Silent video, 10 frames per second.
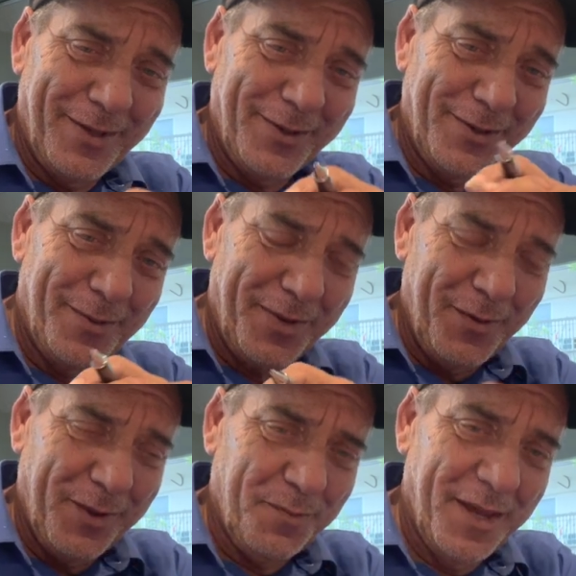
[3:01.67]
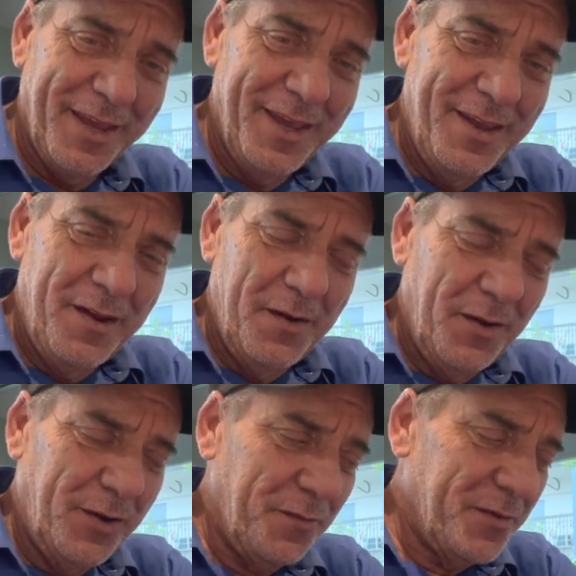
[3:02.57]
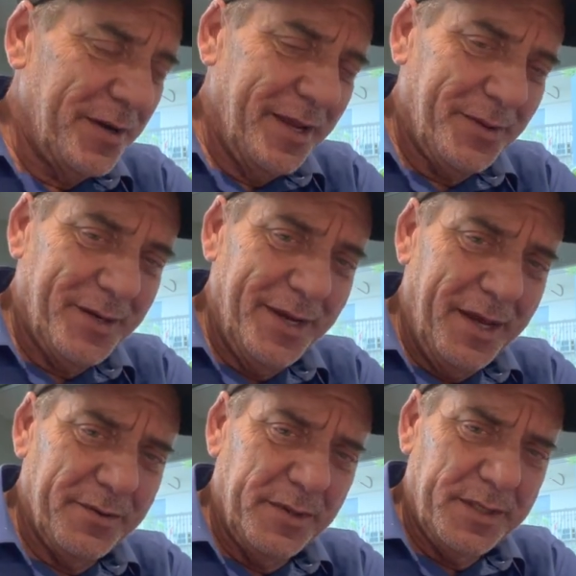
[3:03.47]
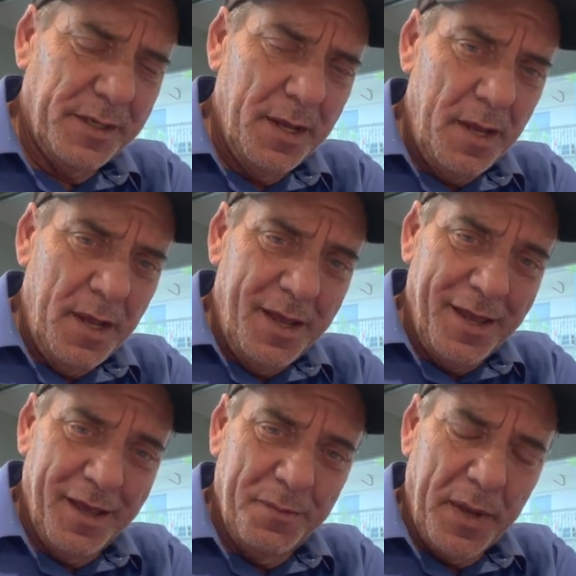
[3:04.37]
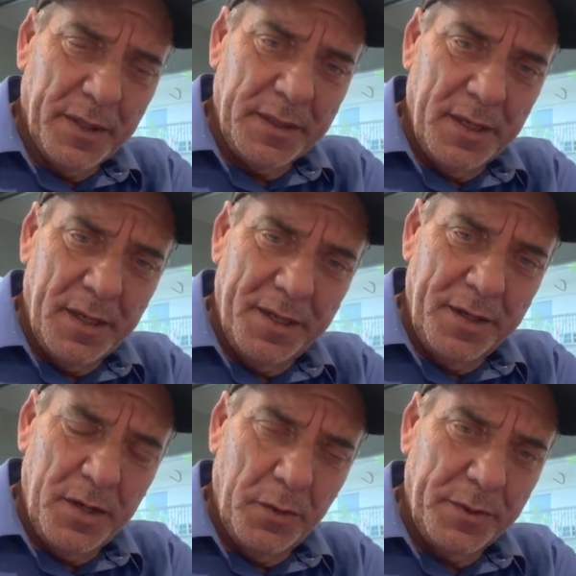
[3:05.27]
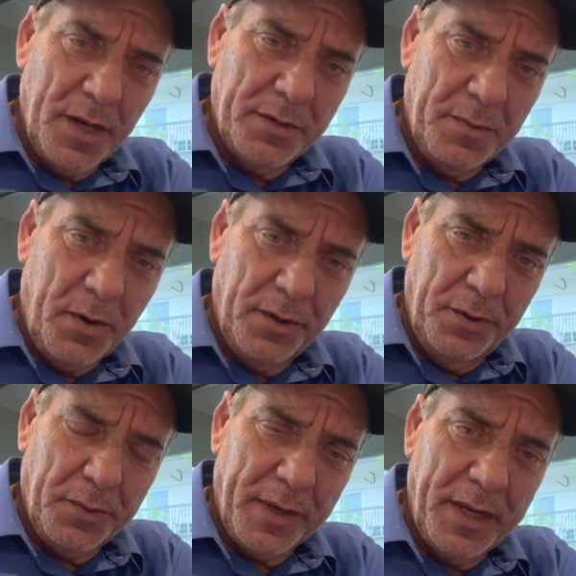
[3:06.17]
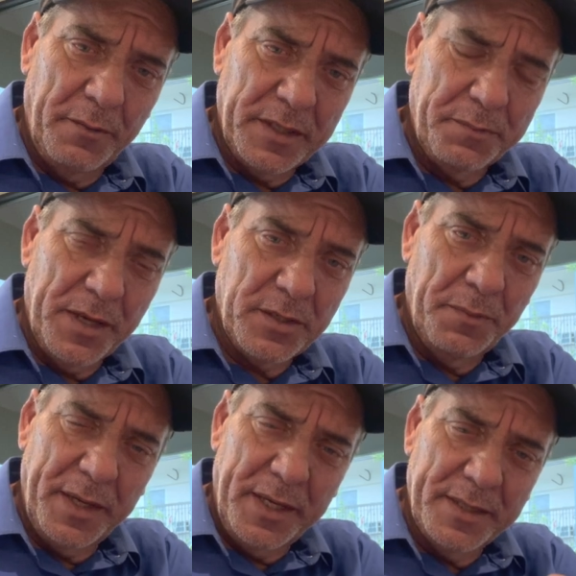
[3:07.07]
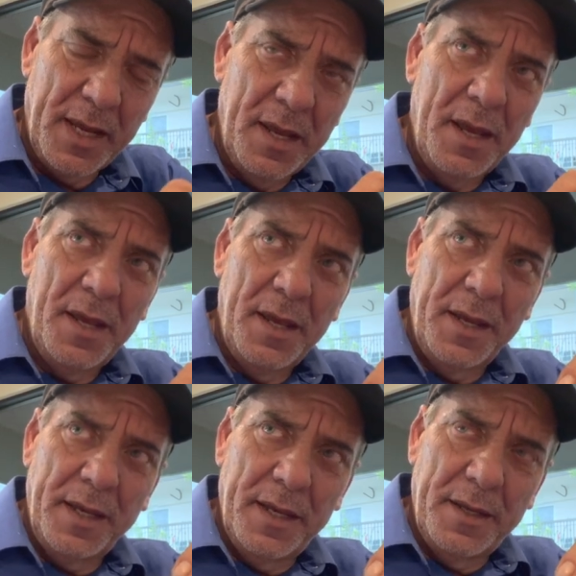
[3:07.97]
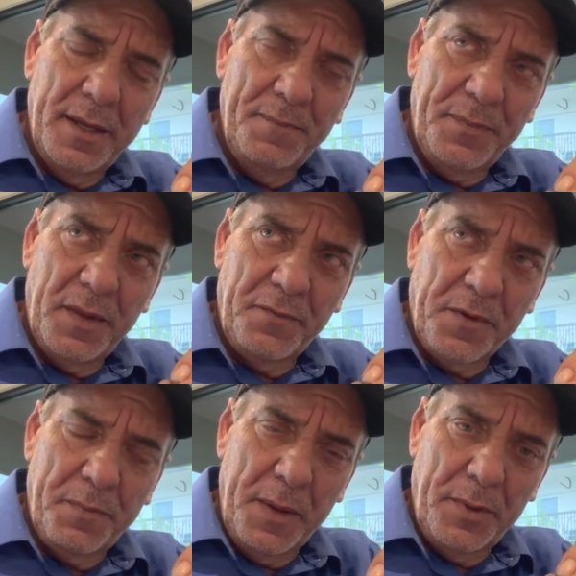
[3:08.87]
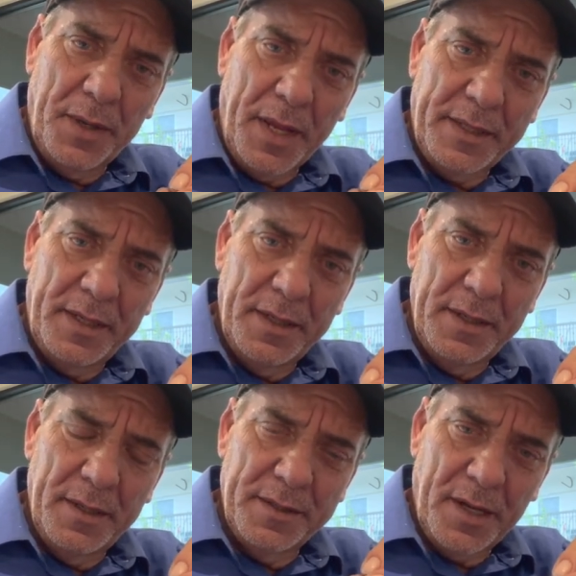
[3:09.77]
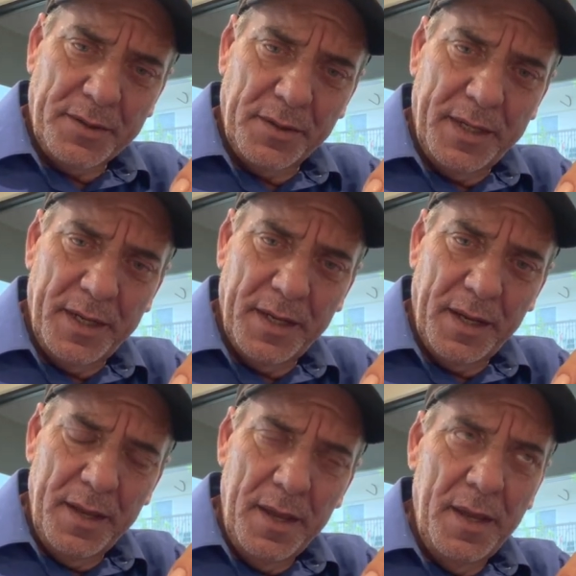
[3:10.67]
a little debate with my good friend Anthony Anderson about Dr. Martin Luther King was special because it for people like Dr. King,